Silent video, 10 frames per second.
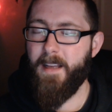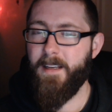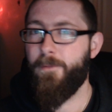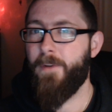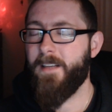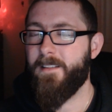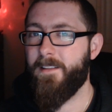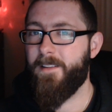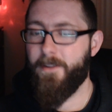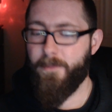And in
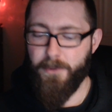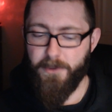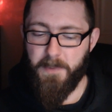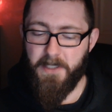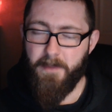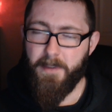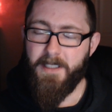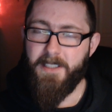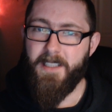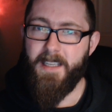fact, the rules
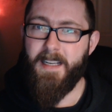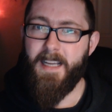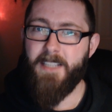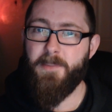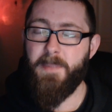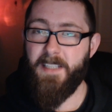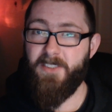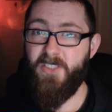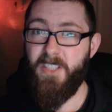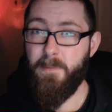specifically say it has to be
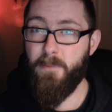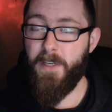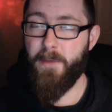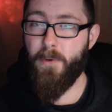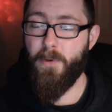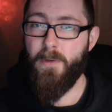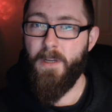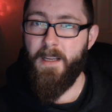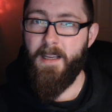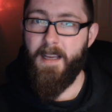a team
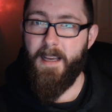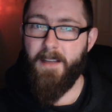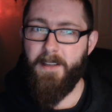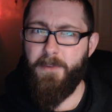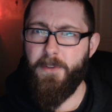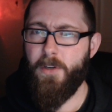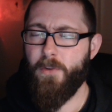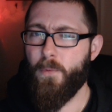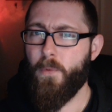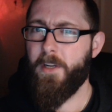reroll. And if you
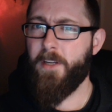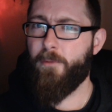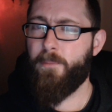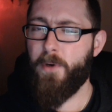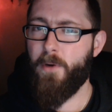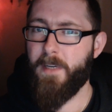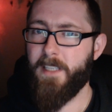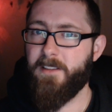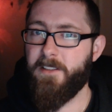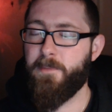know the wording of pro,
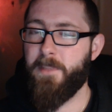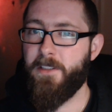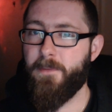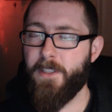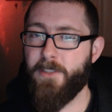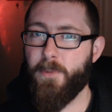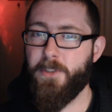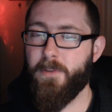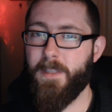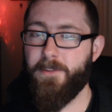it actually specifies
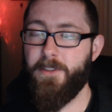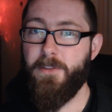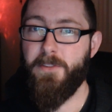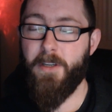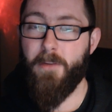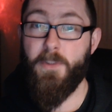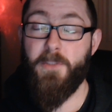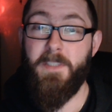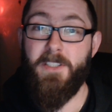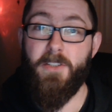what you're allowed to use it on,
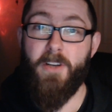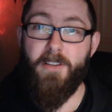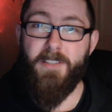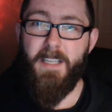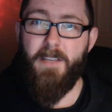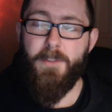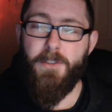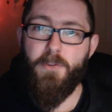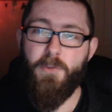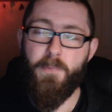which means you can't
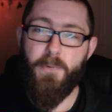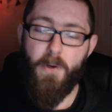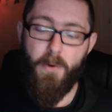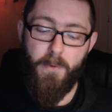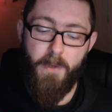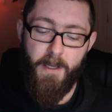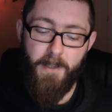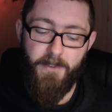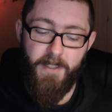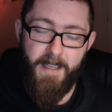even use pro
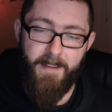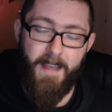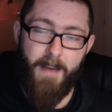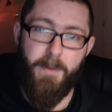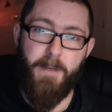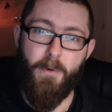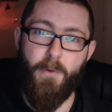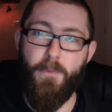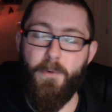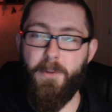to get that
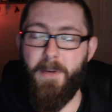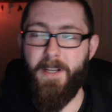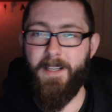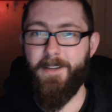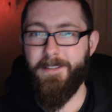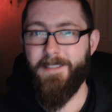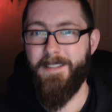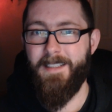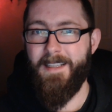reroll for the piling on.